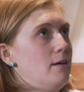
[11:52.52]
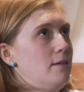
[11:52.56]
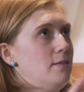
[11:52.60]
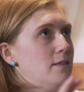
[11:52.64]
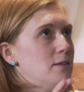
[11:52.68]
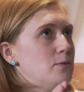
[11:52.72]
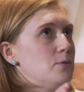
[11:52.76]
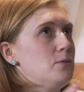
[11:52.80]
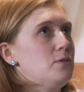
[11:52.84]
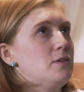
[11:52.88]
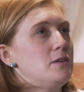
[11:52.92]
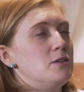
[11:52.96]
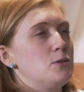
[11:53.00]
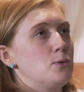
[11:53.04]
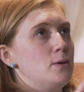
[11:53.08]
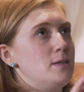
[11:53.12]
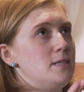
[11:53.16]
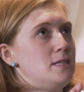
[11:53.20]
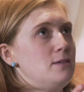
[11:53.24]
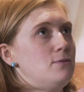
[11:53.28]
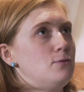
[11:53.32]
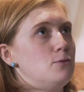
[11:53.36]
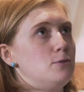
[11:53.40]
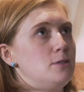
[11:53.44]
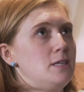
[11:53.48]
this was in
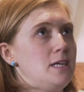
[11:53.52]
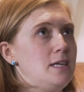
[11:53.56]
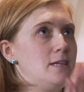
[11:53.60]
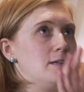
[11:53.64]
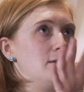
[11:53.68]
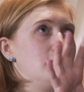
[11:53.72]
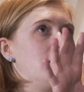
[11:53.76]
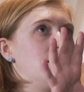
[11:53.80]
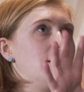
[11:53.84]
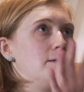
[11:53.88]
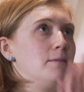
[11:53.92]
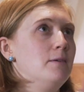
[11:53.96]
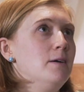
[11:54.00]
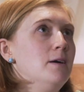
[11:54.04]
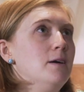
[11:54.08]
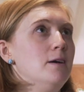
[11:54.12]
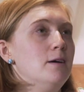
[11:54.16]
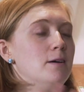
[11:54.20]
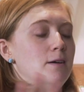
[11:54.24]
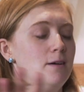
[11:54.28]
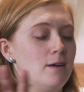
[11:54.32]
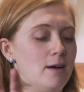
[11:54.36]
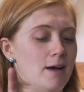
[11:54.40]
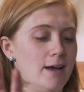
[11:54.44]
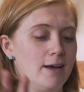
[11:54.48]
2014, and
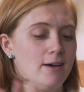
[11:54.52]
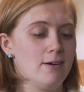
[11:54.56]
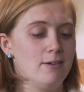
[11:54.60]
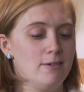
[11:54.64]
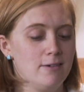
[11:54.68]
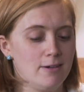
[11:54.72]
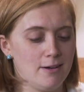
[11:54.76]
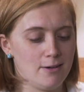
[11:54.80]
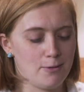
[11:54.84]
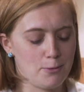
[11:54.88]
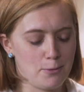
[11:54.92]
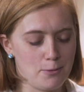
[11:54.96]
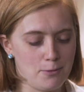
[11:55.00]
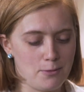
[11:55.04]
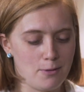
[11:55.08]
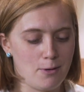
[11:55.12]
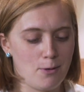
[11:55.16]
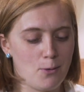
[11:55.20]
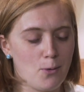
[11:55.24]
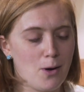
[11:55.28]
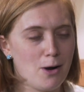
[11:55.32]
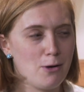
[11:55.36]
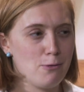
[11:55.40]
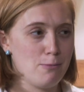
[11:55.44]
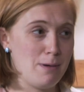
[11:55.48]
I can't
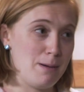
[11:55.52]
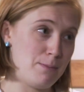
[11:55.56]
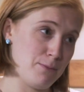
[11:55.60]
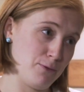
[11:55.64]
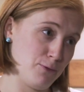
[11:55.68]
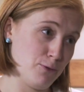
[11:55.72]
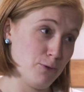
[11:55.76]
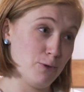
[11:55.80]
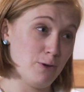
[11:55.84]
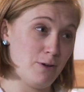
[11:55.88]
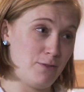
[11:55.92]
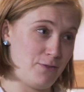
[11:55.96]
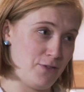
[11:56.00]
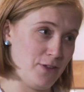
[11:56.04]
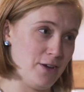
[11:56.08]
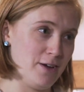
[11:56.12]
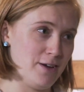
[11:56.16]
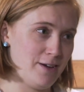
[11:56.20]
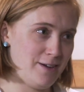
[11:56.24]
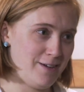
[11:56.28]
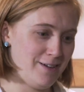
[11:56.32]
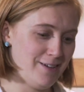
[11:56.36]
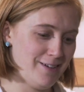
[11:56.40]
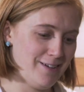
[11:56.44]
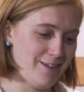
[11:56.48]
quite remember all of
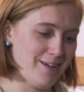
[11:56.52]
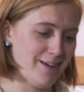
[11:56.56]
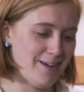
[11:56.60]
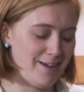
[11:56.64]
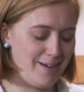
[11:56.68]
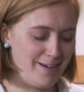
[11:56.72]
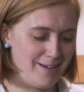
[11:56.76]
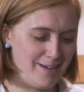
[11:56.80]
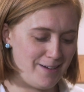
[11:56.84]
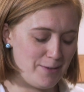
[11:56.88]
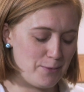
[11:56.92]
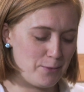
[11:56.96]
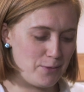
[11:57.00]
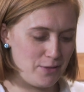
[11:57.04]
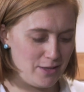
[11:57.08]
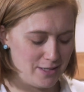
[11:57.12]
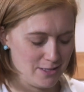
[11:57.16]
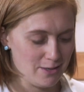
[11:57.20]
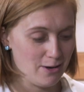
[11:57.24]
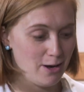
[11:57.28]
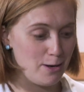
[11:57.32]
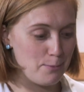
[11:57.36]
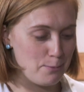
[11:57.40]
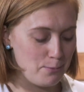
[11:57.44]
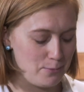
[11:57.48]
the
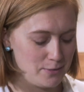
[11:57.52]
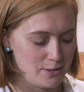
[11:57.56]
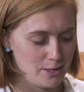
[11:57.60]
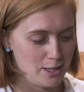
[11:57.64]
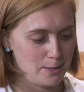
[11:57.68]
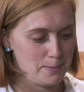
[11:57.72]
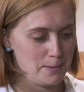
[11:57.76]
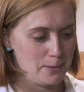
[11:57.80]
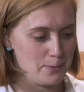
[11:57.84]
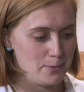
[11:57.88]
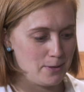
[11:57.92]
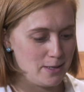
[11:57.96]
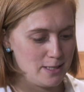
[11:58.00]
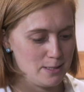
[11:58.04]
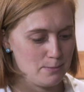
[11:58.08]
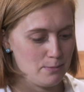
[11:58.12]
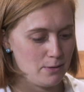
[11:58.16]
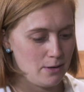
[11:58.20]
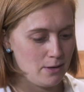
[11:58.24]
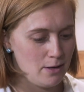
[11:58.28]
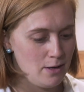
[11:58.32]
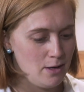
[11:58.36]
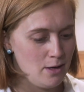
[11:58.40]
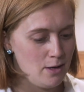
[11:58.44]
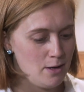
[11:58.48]
timing wise,
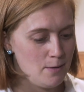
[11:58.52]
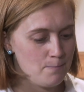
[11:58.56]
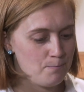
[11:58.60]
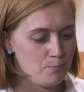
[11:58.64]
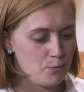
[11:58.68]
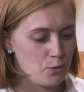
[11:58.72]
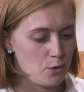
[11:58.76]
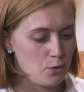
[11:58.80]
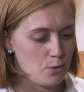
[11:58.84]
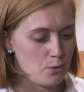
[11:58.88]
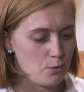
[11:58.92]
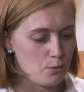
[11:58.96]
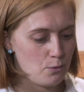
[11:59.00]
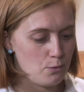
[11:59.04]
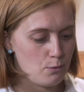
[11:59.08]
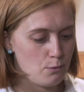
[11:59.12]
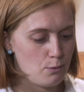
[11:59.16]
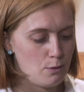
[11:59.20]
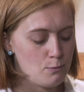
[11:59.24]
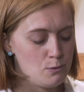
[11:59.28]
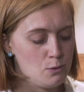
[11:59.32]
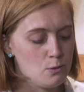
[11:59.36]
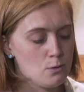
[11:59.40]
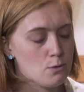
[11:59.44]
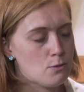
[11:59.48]
but
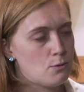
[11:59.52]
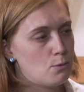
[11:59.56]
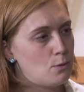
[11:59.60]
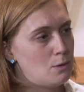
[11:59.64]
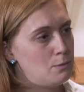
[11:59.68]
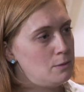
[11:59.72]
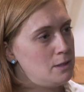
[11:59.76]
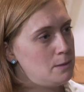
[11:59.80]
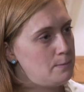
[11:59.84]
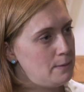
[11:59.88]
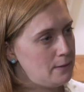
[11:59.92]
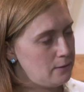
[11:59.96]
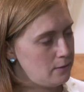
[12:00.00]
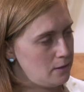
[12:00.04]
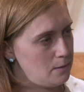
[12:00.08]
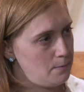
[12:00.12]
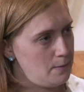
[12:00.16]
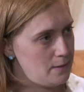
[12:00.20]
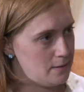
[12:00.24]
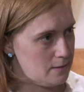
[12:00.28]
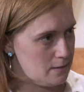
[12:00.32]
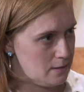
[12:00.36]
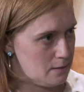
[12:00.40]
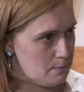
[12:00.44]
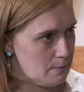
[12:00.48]
when we built the
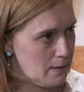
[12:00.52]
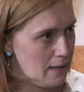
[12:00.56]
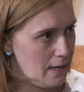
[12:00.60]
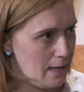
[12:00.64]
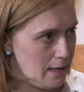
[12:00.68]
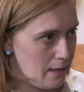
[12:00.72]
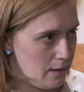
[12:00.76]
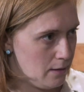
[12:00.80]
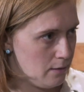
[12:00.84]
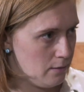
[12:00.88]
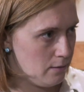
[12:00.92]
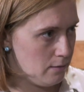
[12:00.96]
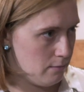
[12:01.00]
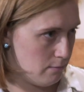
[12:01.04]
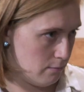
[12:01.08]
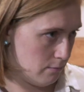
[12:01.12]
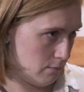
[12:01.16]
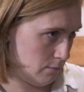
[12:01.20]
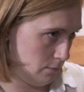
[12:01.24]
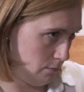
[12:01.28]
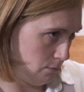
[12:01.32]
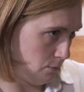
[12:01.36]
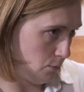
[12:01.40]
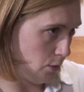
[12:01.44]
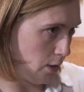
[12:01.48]
business plan
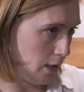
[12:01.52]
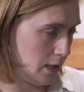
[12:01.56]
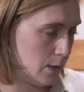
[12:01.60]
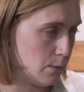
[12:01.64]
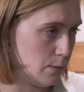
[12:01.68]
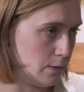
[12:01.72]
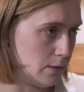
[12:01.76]
working